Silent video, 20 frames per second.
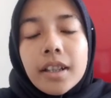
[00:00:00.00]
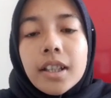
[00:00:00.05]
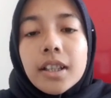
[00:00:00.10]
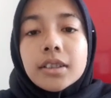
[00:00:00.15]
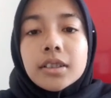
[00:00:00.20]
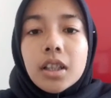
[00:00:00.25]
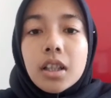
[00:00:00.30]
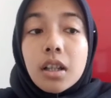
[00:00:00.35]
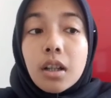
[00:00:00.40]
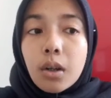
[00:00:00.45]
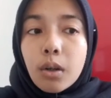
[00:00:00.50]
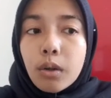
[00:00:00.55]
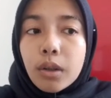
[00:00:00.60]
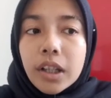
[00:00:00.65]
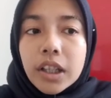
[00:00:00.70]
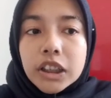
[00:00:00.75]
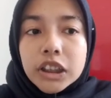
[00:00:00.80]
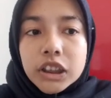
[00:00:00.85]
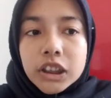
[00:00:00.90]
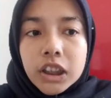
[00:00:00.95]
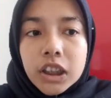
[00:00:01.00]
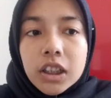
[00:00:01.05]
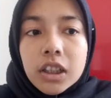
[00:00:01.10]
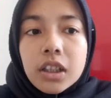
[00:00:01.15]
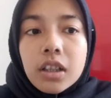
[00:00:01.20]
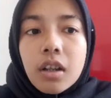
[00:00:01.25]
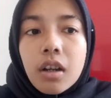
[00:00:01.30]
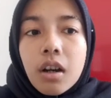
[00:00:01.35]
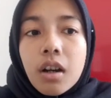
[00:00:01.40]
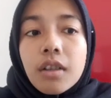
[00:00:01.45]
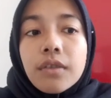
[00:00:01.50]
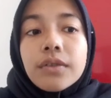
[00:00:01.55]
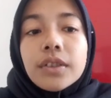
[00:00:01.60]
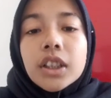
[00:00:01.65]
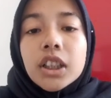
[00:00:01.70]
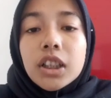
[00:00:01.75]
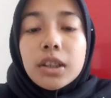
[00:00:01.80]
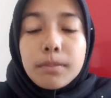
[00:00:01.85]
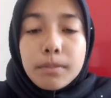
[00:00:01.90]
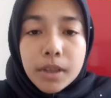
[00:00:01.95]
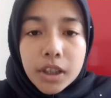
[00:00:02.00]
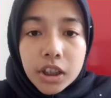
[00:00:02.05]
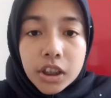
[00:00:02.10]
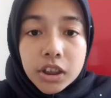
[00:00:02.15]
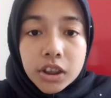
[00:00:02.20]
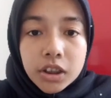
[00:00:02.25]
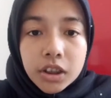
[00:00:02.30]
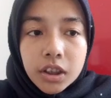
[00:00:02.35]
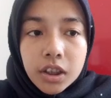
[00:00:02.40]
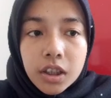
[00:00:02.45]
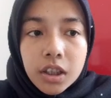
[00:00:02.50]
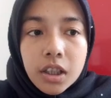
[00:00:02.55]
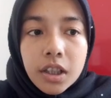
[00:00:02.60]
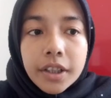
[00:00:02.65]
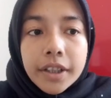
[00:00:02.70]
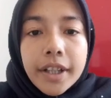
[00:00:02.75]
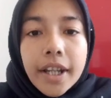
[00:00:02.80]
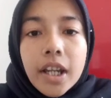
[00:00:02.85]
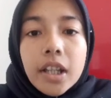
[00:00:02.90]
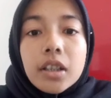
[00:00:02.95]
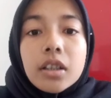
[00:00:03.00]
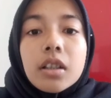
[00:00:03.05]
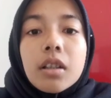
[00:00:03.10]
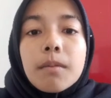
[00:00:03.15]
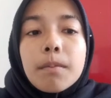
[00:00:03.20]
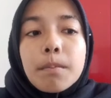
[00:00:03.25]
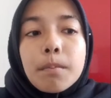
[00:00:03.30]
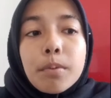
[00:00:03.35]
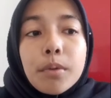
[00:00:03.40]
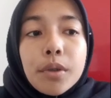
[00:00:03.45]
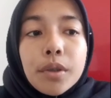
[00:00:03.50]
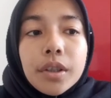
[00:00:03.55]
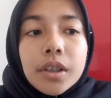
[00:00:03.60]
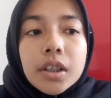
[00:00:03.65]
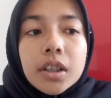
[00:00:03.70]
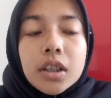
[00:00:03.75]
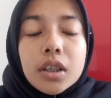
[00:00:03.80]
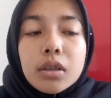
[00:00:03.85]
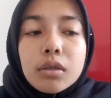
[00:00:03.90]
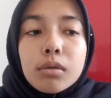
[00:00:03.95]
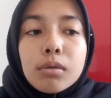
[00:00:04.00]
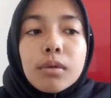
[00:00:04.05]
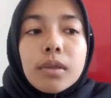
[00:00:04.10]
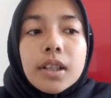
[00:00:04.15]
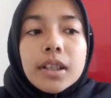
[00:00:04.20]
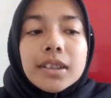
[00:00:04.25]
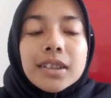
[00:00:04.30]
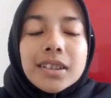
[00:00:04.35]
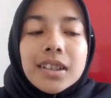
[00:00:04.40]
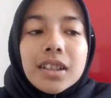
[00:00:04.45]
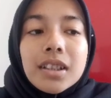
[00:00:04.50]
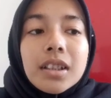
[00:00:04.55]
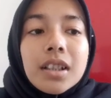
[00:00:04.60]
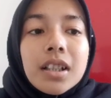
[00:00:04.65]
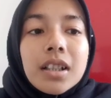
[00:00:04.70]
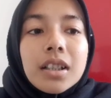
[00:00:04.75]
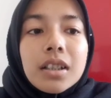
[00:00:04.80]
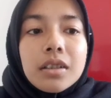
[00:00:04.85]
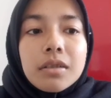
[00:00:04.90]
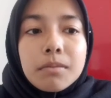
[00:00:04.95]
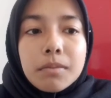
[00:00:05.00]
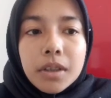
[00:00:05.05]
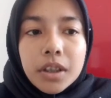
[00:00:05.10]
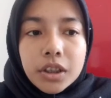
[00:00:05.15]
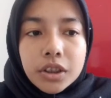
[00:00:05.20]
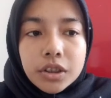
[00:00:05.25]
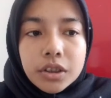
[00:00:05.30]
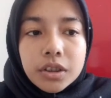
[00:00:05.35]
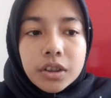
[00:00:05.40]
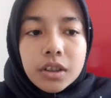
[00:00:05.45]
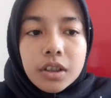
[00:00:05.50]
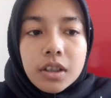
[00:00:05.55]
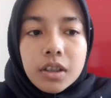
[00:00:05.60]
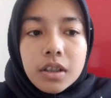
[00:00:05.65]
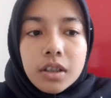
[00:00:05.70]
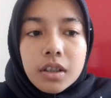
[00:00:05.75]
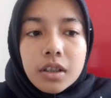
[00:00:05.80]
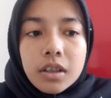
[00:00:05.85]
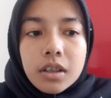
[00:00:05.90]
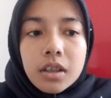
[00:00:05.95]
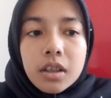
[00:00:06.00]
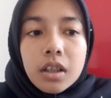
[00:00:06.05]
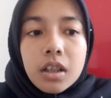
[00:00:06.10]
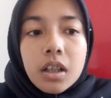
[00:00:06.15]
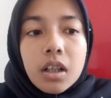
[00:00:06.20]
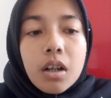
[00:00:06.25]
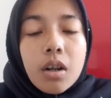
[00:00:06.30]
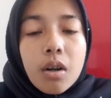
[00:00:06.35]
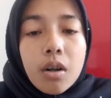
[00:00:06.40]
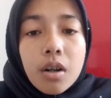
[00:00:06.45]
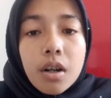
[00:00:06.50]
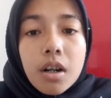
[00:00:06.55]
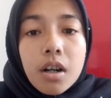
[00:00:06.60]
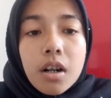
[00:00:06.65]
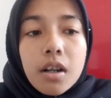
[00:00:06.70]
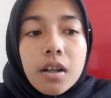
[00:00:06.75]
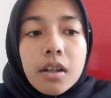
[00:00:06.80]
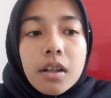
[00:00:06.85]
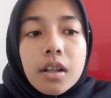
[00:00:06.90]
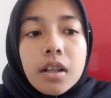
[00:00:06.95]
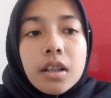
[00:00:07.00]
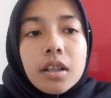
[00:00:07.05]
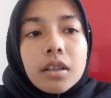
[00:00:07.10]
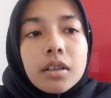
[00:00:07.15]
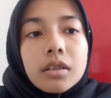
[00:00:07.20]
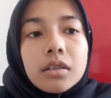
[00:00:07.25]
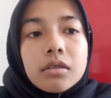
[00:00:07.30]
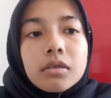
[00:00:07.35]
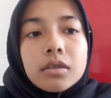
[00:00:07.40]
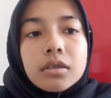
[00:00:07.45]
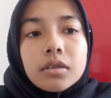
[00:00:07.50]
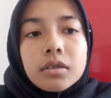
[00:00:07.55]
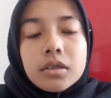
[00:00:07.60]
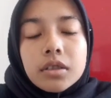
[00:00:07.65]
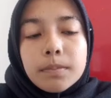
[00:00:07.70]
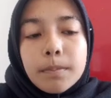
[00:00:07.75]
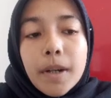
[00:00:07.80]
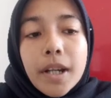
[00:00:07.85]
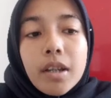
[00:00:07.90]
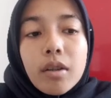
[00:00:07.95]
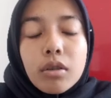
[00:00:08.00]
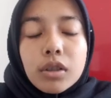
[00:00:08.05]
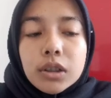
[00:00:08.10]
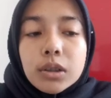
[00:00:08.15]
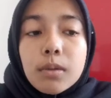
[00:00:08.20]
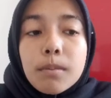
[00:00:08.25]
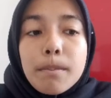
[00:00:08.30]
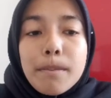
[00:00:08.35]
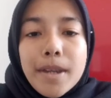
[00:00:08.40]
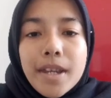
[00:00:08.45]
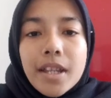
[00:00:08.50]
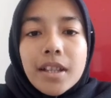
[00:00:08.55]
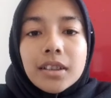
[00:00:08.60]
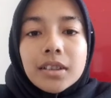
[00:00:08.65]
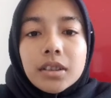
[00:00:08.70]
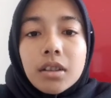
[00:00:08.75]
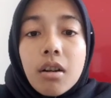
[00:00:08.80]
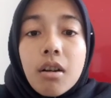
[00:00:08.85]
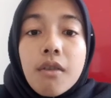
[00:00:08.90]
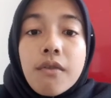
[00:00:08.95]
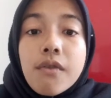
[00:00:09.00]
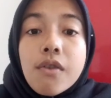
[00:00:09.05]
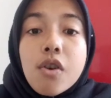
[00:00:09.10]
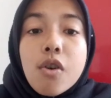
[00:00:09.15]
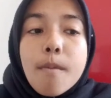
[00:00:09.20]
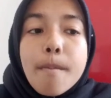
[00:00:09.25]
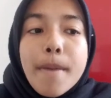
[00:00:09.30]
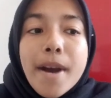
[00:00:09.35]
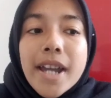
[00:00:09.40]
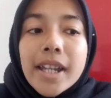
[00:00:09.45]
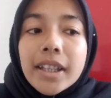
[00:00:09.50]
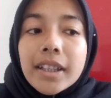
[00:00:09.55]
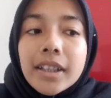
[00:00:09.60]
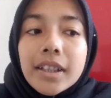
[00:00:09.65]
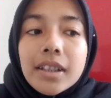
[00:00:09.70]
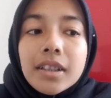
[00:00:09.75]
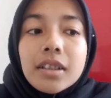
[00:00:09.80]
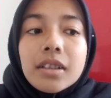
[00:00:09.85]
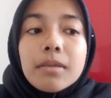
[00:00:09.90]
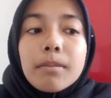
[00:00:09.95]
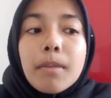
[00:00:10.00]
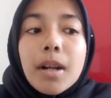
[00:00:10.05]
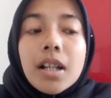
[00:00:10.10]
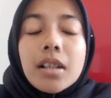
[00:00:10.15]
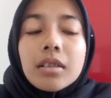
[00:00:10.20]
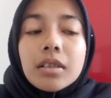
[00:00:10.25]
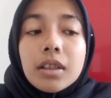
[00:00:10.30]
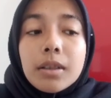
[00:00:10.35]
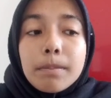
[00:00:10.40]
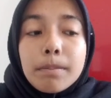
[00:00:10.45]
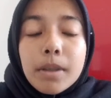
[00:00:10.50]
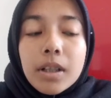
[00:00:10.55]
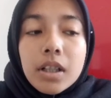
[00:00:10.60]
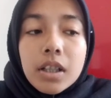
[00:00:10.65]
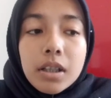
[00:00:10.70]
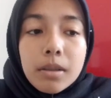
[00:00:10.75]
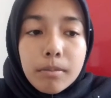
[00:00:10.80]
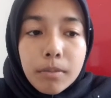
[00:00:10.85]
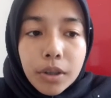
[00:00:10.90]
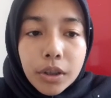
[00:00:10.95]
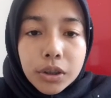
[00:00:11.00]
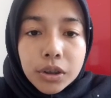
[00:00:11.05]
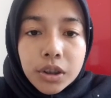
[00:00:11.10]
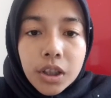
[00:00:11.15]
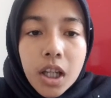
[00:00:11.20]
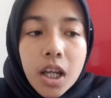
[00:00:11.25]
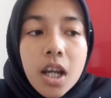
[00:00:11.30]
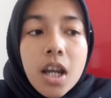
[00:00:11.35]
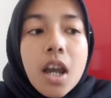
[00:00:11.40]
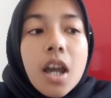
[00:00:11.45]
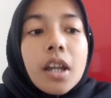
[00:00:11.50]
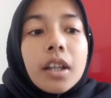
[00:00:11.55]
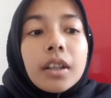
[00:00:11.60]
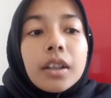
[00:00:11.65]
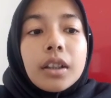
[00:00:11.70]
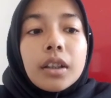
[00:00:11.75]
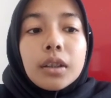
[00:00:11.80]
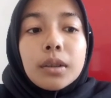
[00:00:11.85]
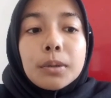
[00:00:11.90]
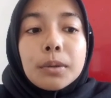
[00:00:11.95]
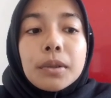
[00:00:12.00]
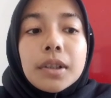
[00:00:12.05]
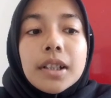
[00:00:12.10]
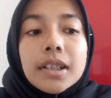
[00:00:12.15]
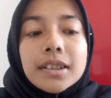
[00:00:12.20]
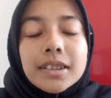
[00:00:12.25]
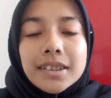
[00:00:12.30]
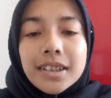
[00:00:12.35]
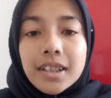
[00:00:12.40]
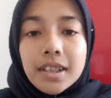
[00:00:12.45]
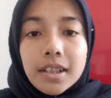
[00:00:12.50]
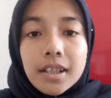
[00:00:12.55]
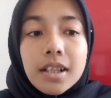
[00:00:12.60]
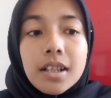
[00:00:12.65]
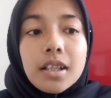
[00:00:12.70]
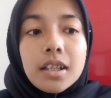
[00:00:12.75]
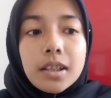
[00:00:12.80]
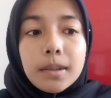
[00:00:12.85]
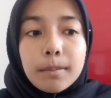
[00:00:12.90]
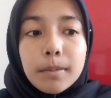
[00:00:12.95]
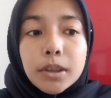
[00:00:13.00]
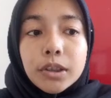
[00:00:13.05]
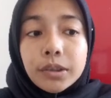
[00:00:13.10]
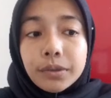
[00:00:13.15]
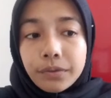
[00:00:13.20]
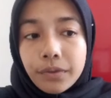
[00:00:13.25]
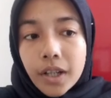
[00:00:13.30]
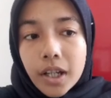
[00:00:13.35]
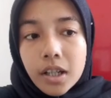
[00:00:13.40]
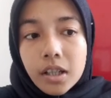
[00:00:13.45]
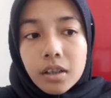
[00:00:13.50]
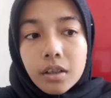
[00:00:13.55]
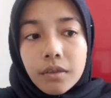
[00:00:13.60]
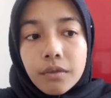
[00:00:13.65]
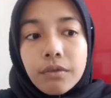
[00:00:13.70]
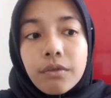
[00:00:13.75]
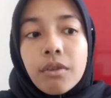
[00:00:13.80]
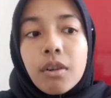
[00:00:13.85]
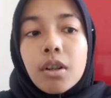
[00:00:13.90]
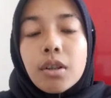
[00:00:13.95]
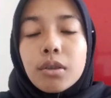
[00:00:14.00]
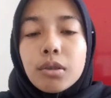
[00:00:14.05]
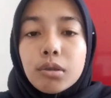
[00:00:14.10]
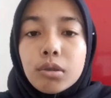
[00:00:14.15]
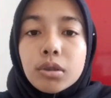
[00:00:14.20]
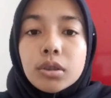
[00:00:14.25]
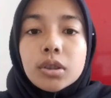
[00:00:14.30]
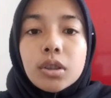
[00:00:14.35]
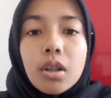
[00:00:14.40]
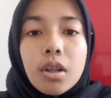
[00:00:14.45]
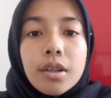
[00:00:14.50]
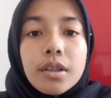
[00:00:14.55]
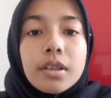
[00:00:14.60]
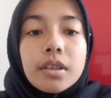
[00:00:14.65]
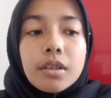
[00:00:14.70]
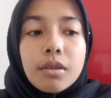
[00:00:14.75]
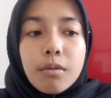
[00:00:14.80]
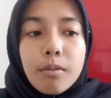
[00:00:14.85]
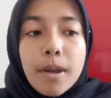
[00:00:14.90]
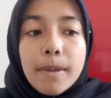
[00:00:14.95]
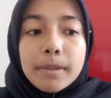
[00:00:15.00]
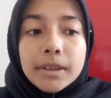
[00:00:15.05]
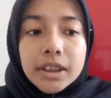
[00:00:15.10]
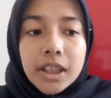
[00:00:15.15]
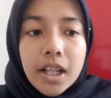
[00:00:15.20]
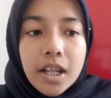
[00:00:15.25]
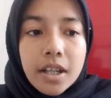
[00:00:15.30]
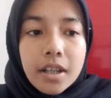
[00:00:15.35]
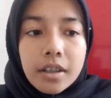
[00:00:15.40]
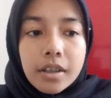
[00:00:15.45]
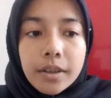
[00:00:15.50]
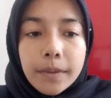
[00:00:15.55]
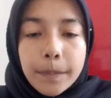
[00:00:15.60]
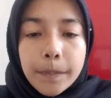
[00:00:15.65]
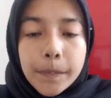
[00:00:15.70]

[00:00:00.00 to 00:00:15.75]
is a collection of images that put into a single image, or sprite also means of combining multiple images into a single image file for use on the website.